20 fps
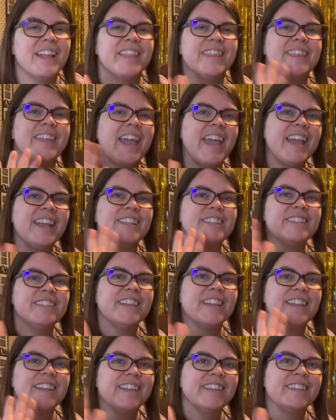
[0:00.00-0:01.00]
Thanks.
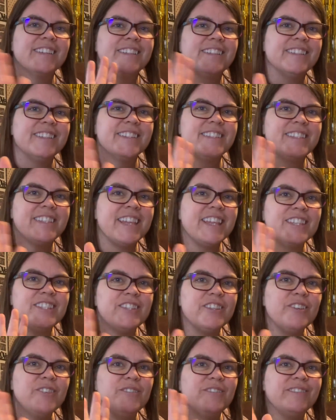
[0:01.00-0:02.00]
See you
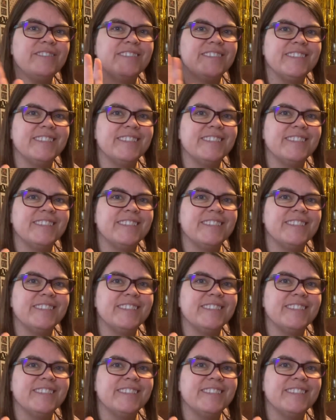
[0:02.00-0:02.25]
soon.